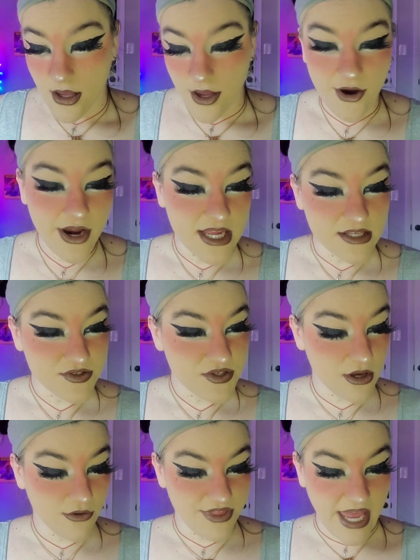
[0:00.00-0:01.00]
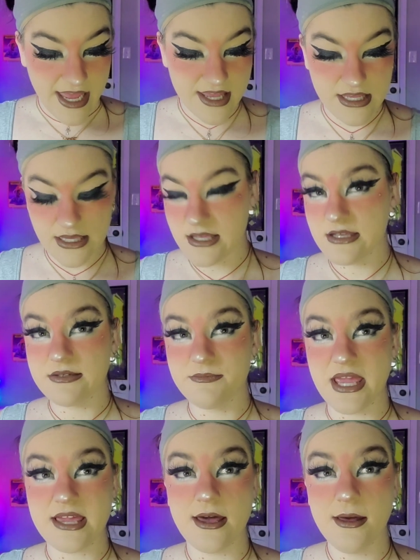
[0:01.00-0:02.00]
All right, so that is
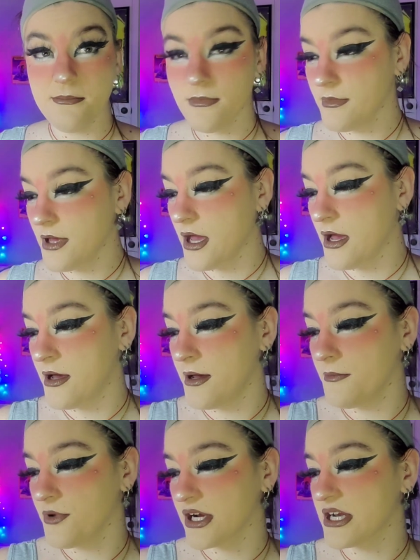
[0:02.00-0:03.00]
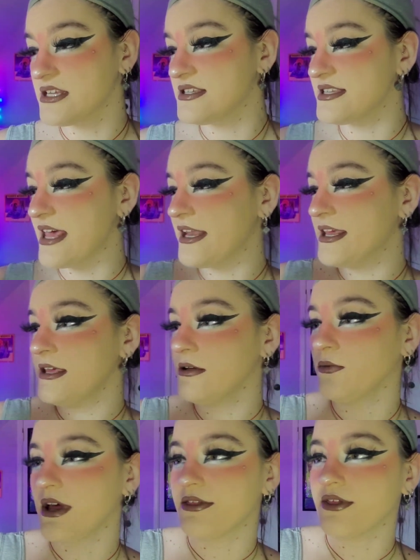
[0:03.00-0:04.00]
makeup. We're going to set it
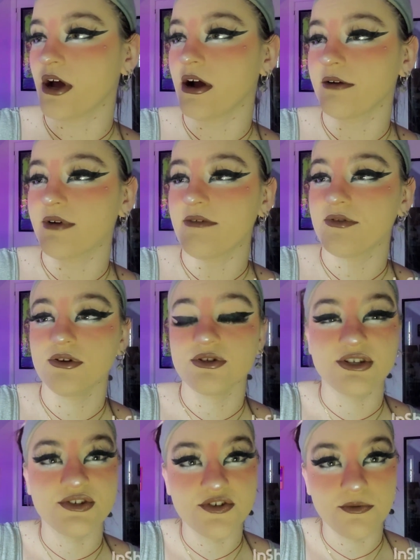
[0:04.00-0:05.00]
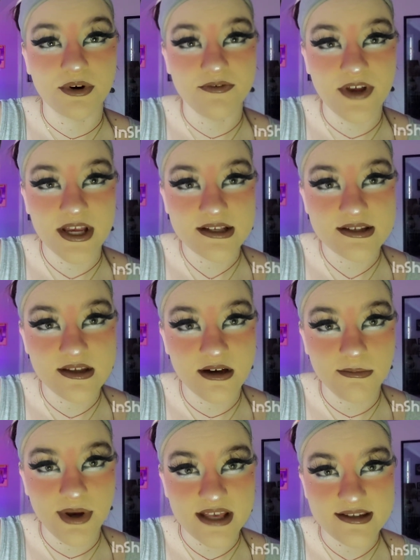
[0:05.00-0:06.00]
with our Revolution Super Fix,
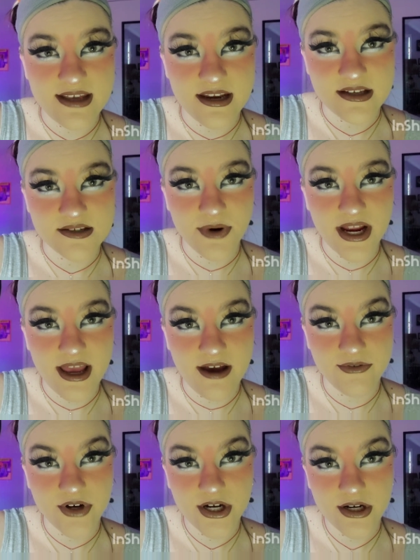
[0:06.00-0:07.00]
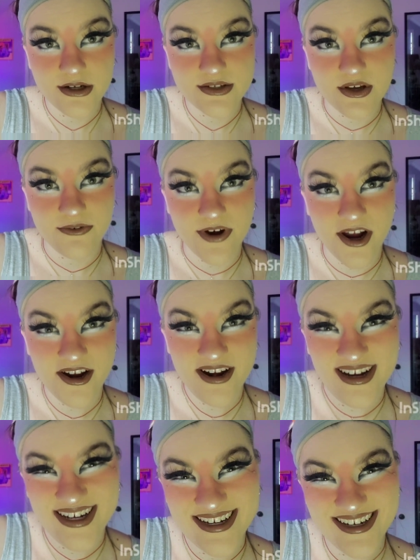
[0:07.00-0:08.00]
the best setting spray ever so far
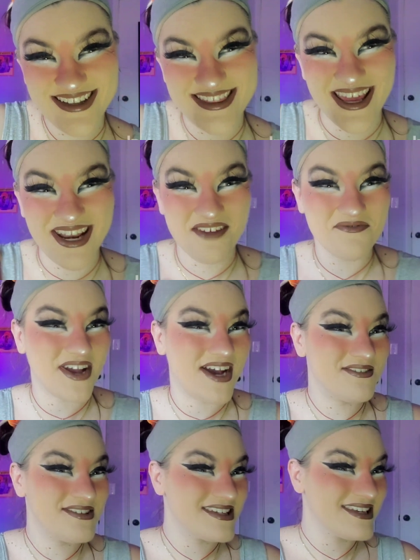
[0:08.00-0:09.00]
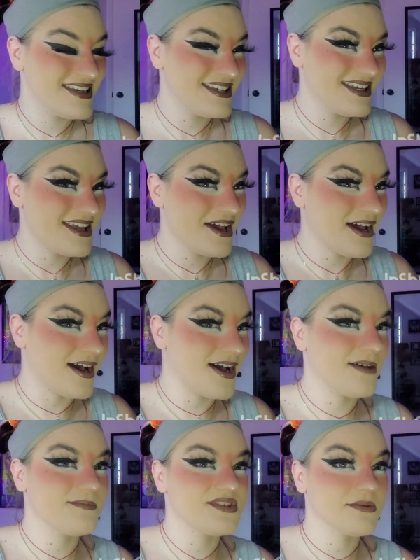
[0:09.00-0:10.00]
that I've found.
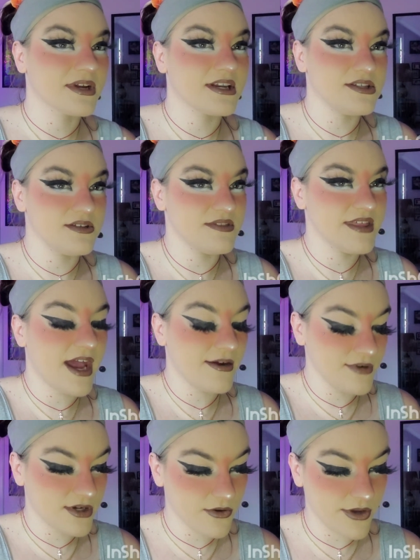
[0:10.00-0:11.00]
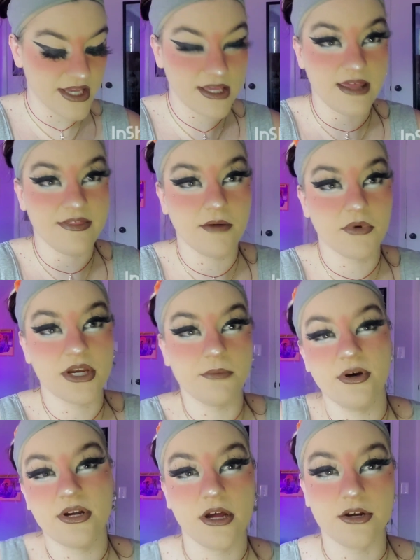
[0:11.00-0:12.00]
So we're going to do that real quick, and then we're going
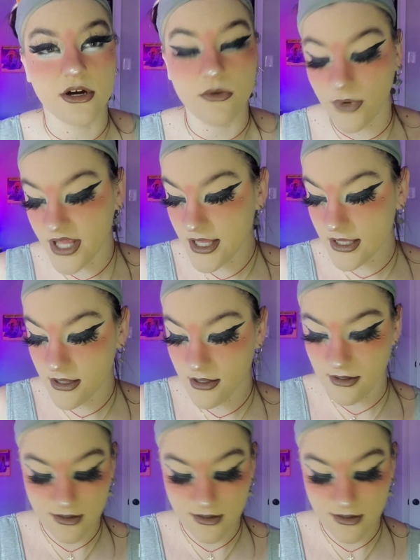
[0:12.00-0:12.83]
to put on our wig.